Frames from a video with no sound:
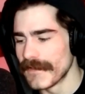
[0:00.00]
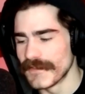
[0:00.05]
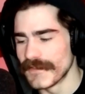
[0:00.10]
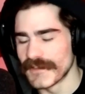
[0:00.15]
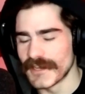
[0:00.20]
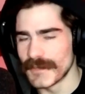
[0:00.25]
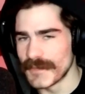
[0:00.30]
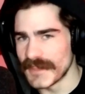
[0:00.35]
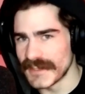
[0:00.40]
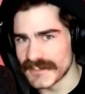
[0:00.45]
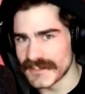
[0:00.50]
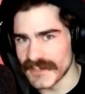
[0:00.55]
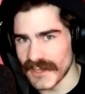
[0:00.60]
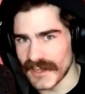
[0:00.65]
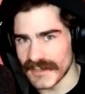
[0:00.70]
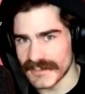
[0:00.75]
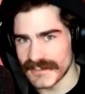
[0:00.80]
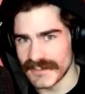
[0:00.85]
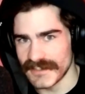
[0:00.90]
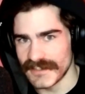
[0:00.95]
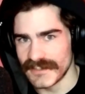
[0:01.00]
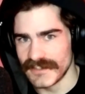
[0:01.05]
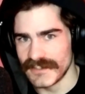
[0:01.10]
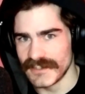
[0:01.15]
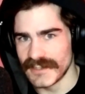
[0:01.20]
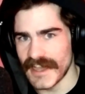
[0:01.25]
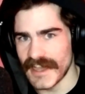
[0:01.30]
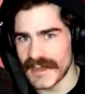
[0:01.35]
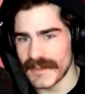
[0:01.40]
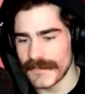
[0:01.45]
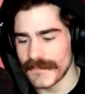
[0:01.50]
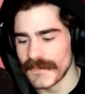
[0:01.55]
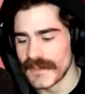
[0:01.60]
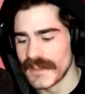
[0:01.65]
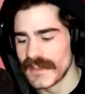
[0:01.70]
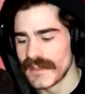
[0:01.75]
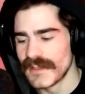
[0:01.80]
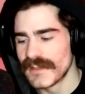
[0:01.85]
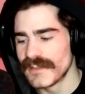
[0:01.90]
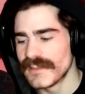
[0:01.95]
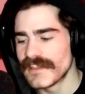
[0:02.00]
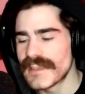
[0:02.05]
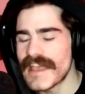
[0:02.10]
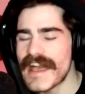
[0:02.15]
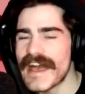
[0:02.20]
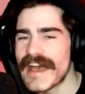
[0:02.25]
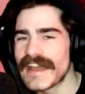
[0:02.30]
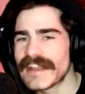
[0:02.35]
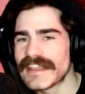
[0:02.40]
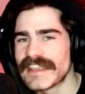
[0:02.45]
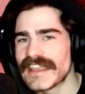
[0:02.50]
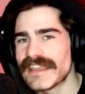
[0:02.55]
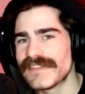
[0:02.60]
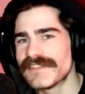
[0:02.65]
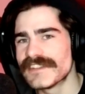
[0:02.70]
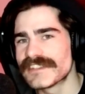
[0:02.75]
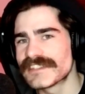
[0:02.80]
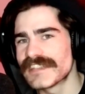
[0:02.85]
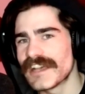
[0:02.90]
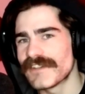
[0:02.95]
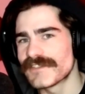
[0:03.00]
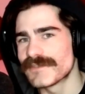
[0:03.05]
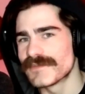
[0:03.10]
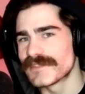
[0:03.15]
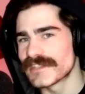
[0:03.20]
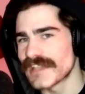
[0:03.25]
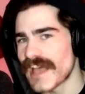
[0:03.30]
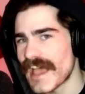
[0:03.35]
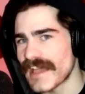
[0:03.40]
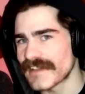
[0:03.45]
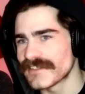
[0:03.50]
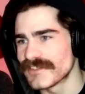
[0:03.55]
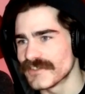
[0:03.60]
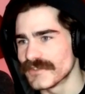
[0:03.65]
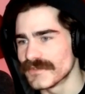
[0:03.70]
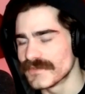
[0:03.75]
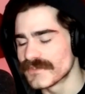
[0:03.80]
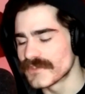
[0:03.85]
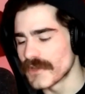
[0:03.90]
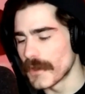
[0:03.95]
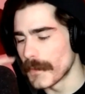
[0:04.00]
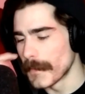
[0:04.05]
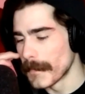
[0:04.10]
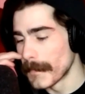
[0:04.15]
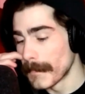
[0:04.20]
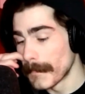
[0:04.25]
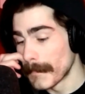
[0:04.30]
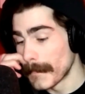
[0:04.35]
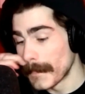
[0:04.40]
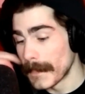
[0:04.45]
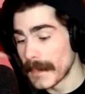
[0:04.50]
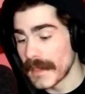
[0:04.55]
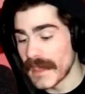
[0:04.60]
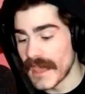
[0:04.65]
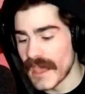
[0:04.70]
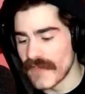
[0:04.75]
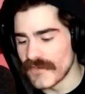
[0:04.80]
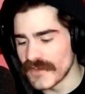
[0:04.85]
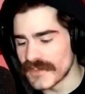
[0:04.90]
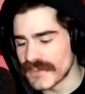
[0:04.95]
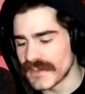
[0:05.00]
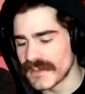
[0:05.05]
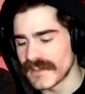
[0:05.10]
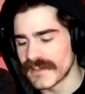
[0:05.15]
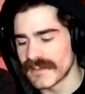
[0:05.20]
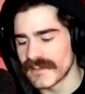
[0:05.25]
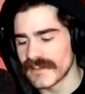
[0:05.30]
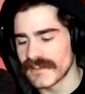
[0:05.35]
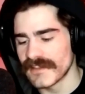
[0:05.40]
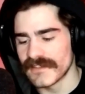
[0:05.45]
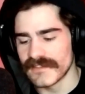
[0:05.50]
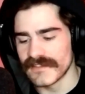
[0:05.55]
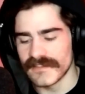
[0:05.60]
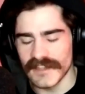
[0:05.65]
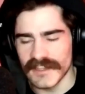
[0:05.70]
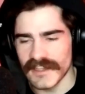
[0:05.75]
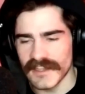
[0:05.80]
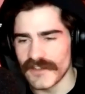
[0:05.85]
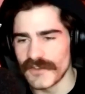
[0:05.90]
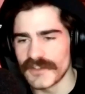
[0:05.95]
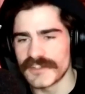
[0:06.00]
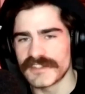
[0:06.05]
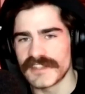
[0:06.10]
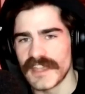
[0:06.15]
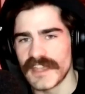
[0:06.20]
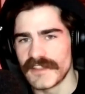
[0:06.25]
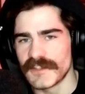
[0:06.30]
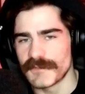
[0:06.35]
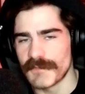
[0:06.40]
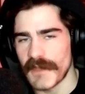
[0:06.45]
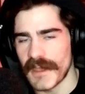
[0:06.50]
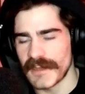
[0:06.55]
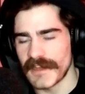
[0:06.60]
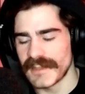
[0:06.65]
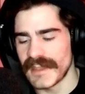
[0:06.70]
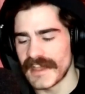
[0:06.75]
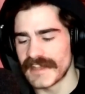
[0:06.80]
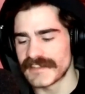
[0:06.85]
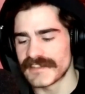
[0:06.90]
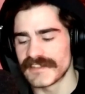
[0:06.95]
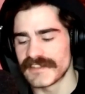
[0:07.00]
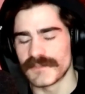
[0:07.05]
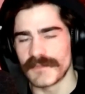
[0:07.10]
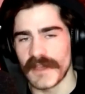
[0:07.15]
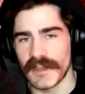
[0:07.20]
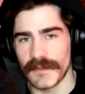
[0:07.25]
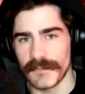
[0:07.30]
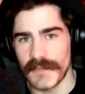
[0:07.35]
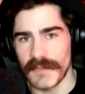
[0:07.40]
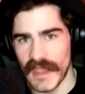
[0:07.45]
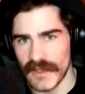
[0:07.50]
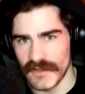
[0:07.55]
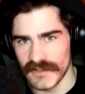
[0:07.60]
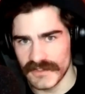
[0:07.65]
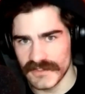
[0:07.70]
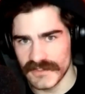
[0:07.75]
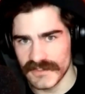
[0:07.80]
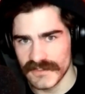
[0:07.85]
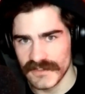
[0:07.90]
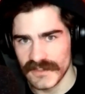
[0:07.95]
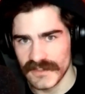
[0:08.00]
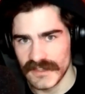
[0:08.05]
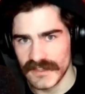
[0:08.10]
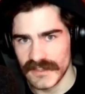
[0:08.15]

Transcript: You're going to be exhausted. You got to give yourself some slack too. So everything, like I always say in this podcast, is about a balance.